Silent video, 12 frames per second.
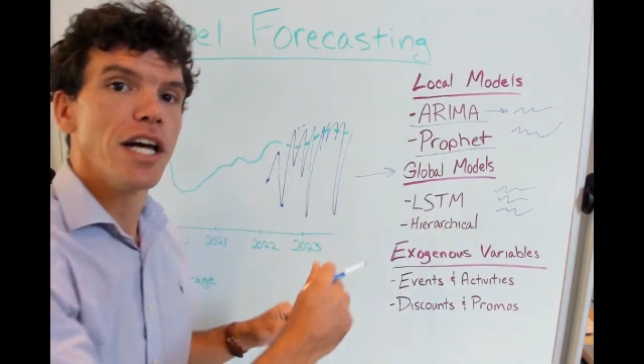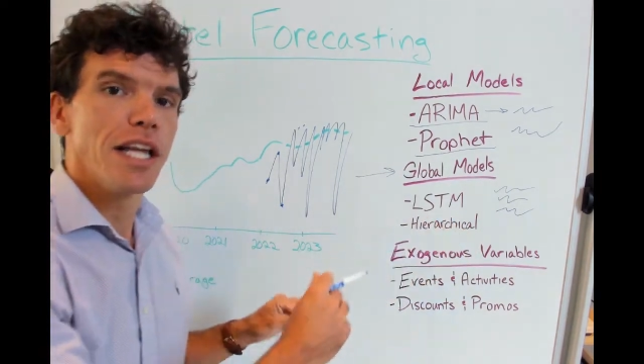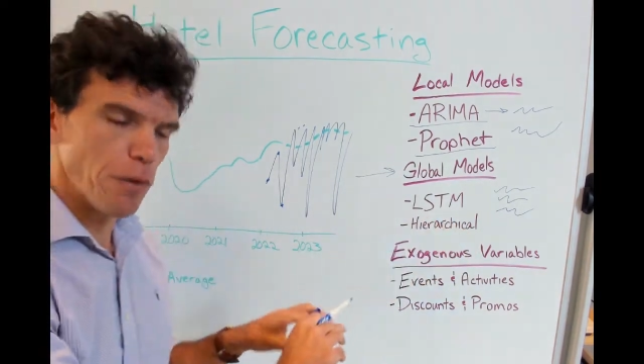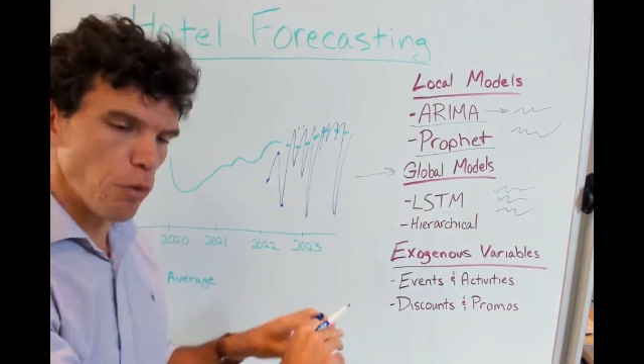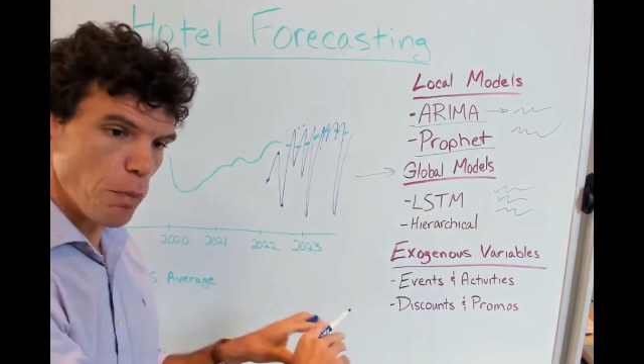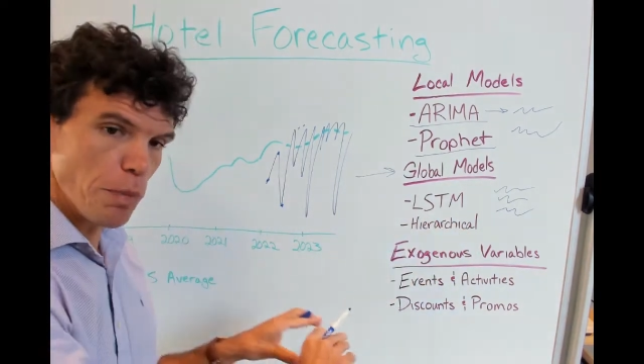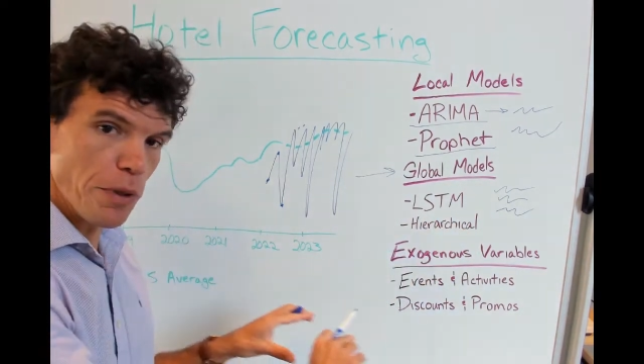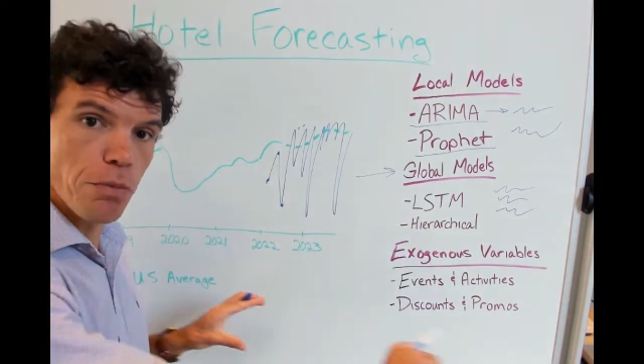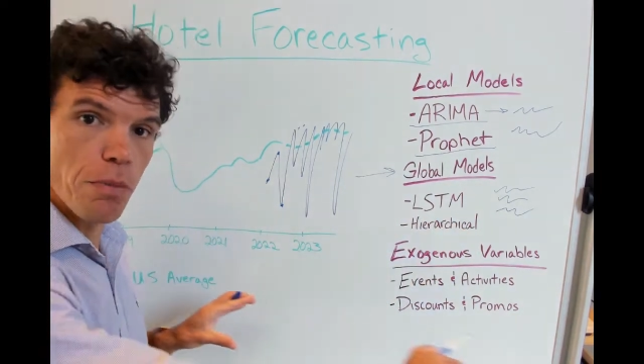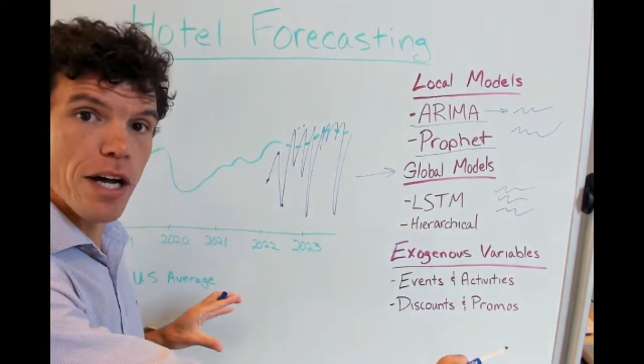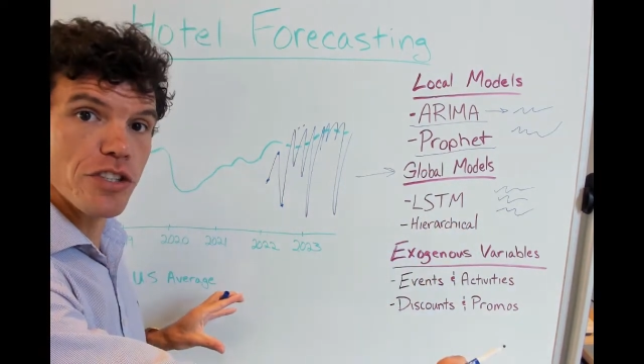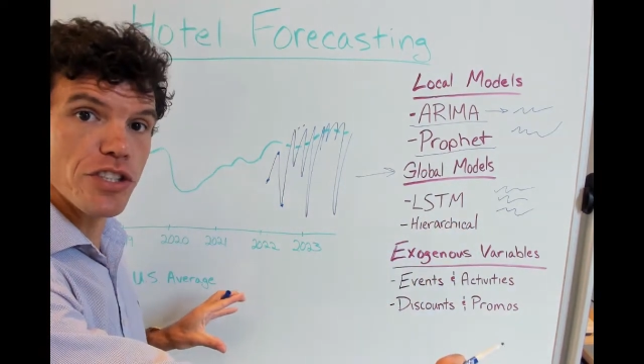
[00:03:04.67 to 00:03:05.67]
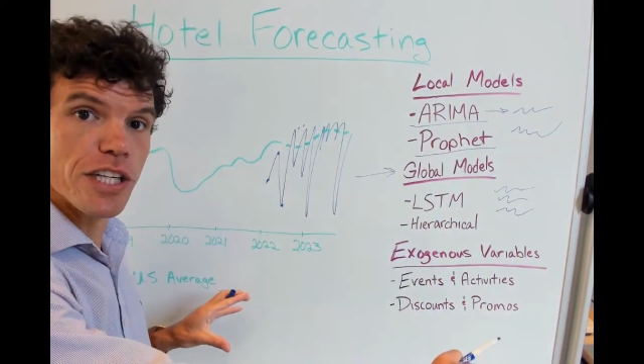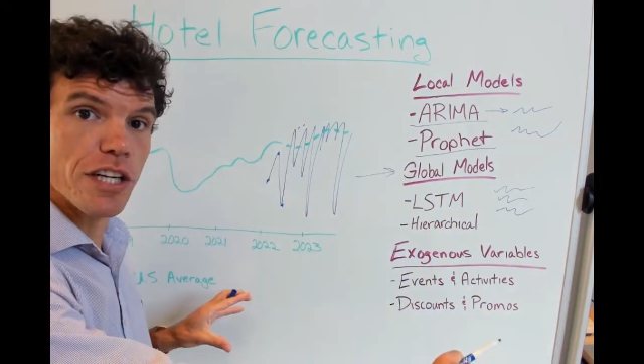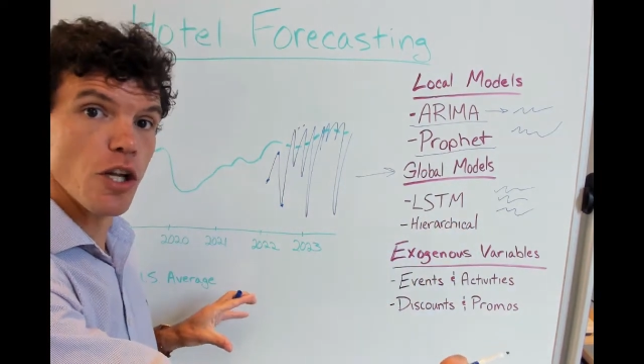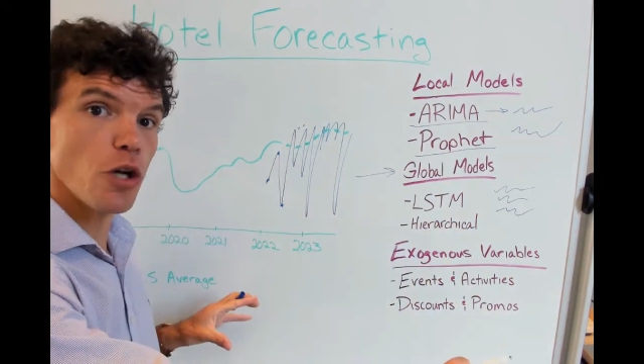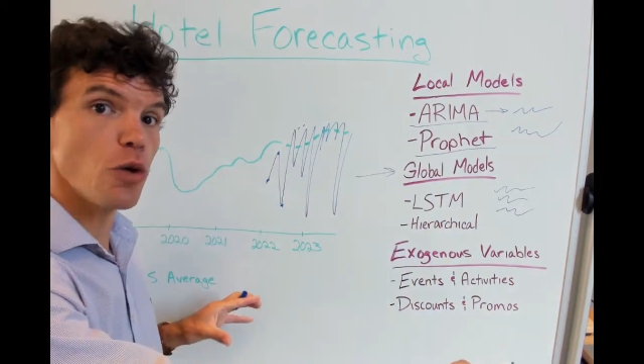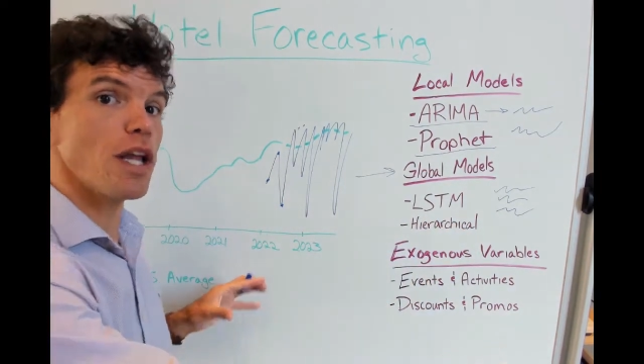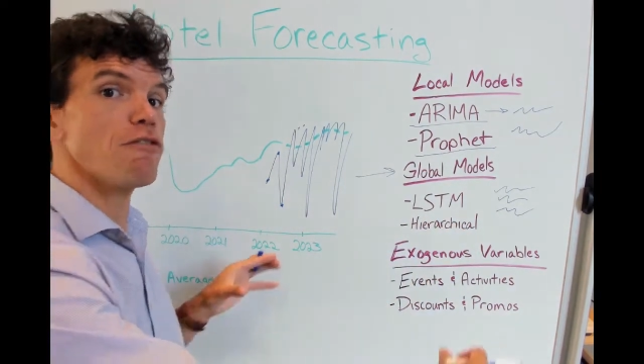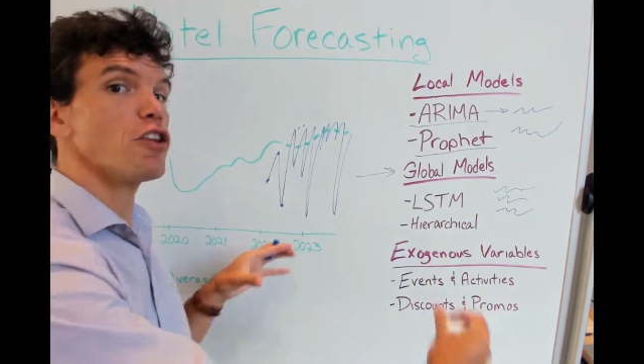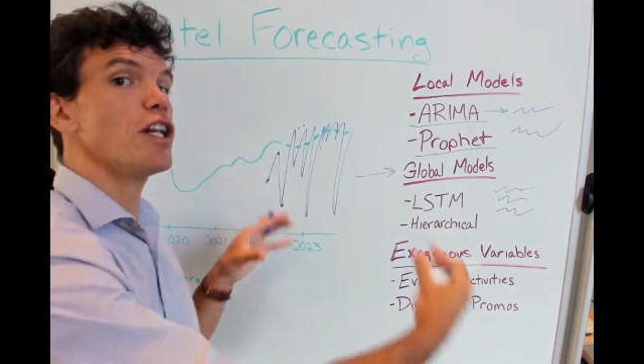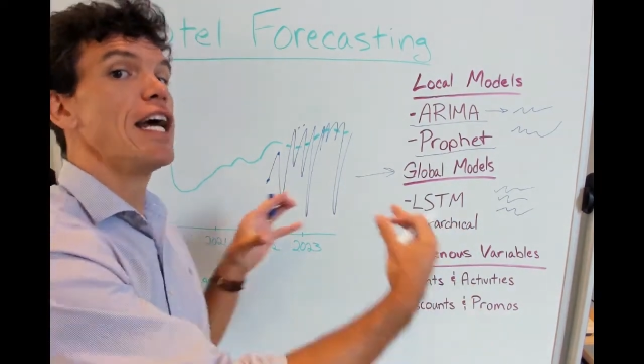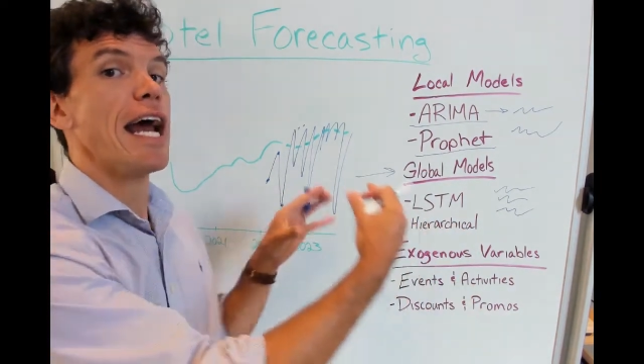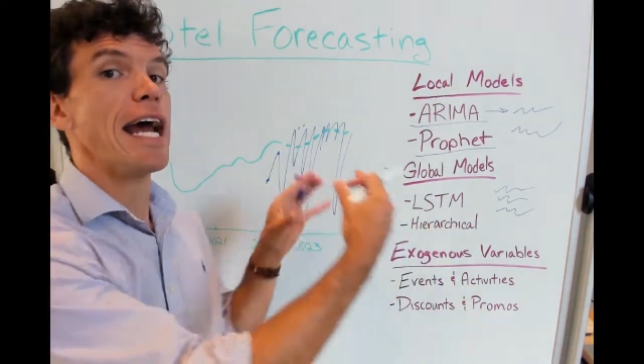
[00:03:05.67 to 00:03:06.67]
that will build models at a low level